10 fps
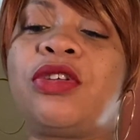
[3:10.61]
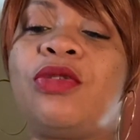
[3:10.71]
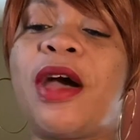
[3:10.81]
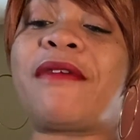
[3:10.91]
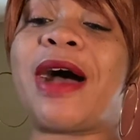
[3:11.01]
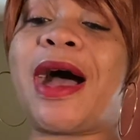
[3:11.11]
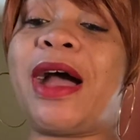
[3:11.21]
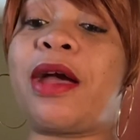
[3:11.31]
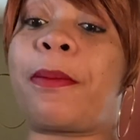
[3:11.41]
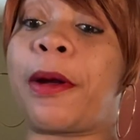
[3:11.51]
You have a
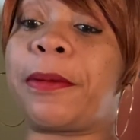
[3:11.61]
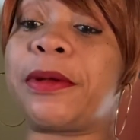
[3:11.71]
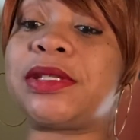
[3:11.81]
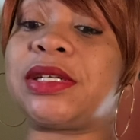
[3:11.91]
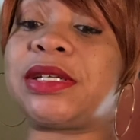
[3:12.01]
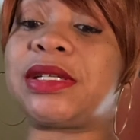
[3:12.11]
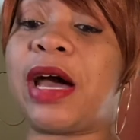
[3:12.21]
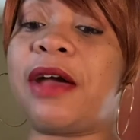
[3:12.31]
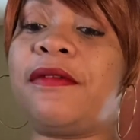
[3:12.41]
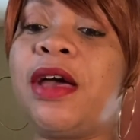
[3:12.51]
higher purpose in this
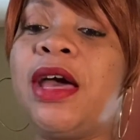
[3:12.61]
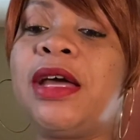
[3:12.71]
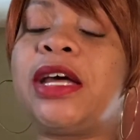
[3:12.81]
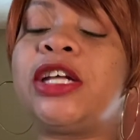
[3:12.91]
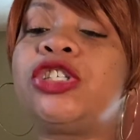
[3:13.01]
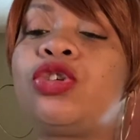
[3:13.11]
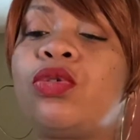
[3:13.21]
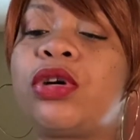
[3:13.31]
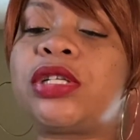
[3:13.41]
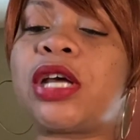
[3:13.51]
life that is
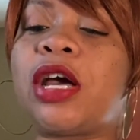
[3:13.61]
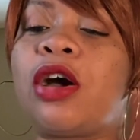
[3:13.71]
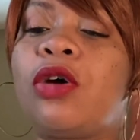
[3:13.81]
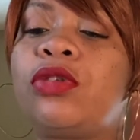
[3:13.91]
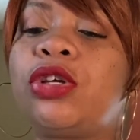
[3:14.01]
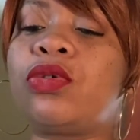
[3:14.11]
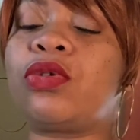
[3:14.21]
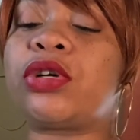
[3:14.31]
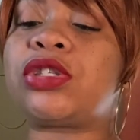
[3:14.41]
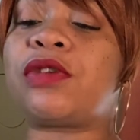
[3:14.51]
yours and only
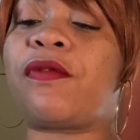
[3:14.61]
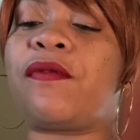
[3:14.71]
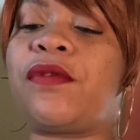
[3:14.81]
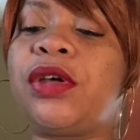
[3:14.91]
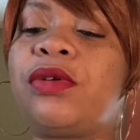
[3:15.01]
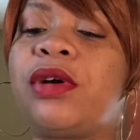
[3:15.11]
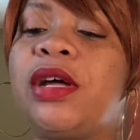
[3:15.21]
yours to fulfill.